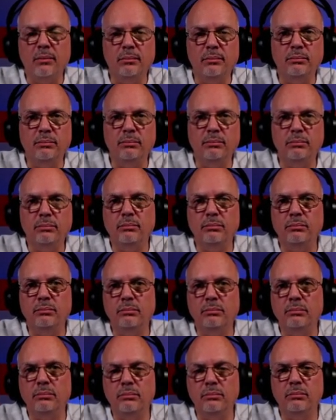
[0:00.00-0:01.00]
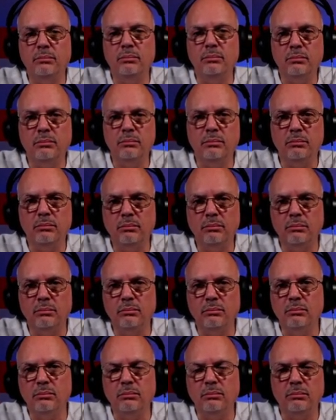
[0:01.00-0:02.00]

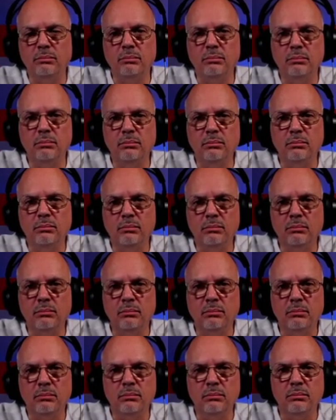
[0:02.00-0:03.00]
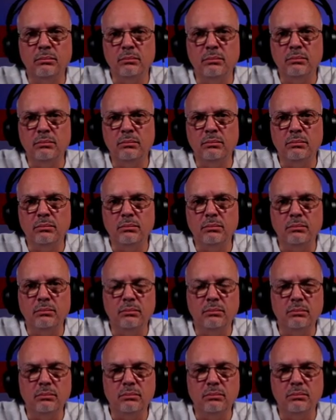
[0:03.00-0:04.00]

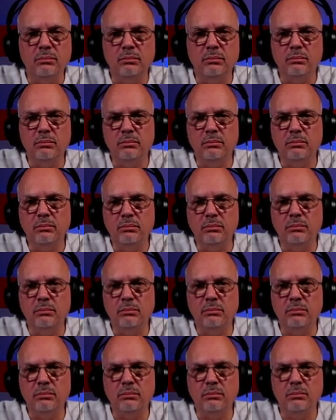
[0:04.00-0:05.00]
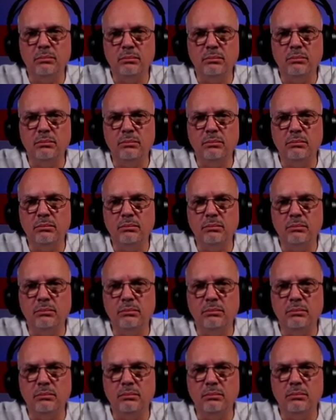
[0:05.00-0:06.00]

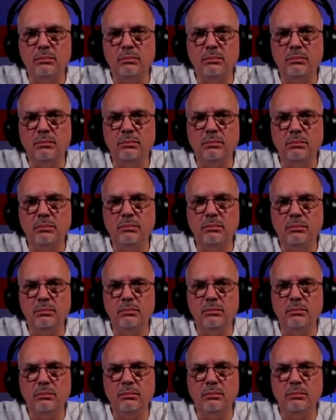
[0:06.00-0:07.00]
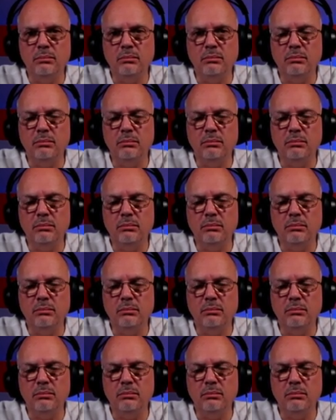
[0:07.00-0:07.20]
(not speaking)